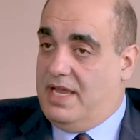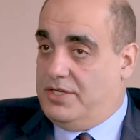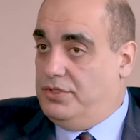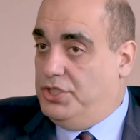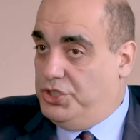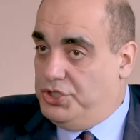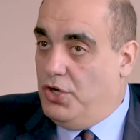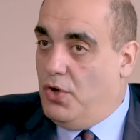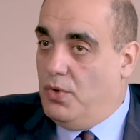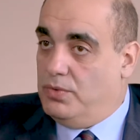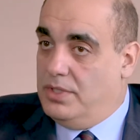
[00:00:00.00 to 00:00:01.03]
actually
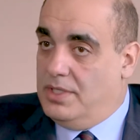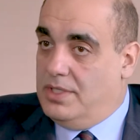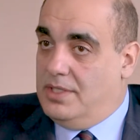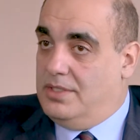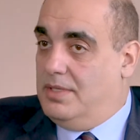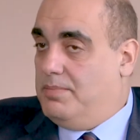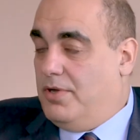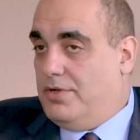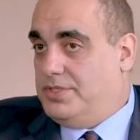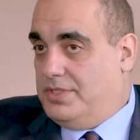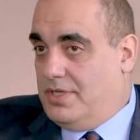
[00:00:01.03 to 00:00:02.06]
shown that
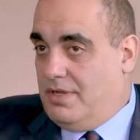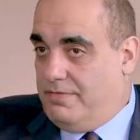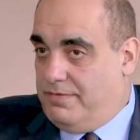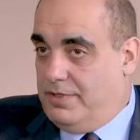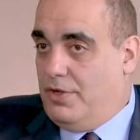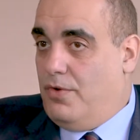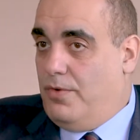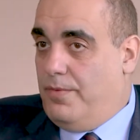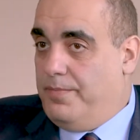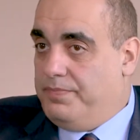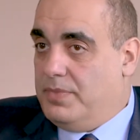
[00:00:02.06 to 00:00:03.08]
pulsatile flow
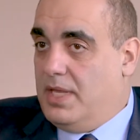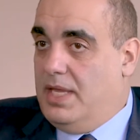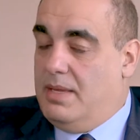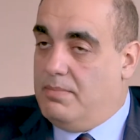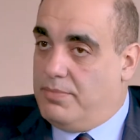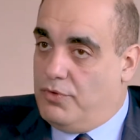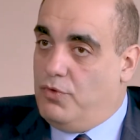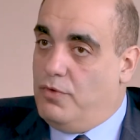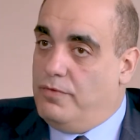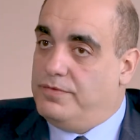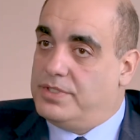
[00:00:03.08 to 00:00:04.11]

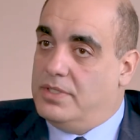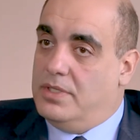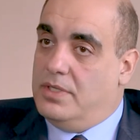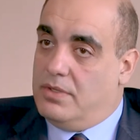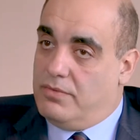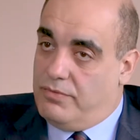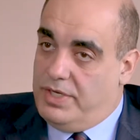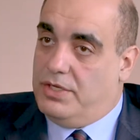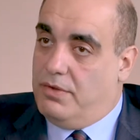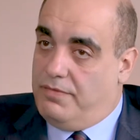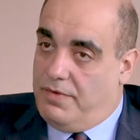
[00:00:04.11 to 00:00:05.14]
improves
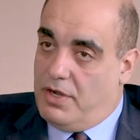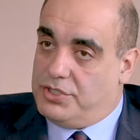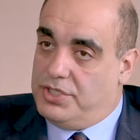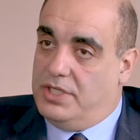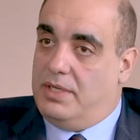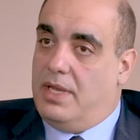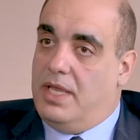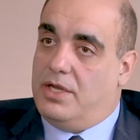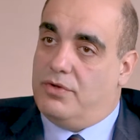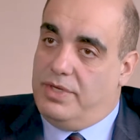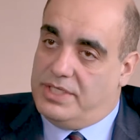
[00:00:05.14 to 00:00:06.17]
renal function,
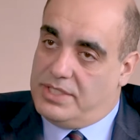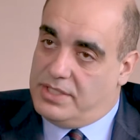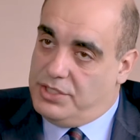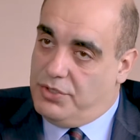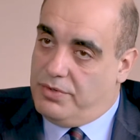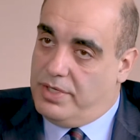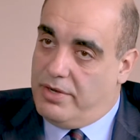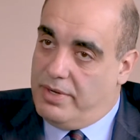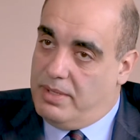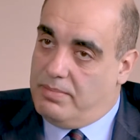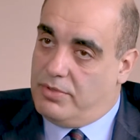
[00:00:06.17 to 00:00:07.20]
increases
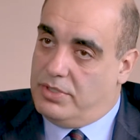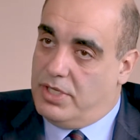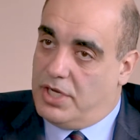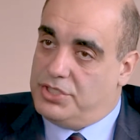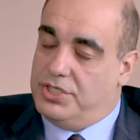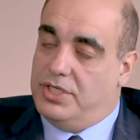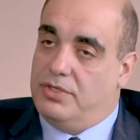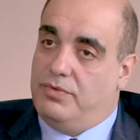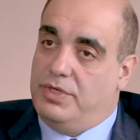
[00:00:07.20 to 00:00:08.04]
urinary production,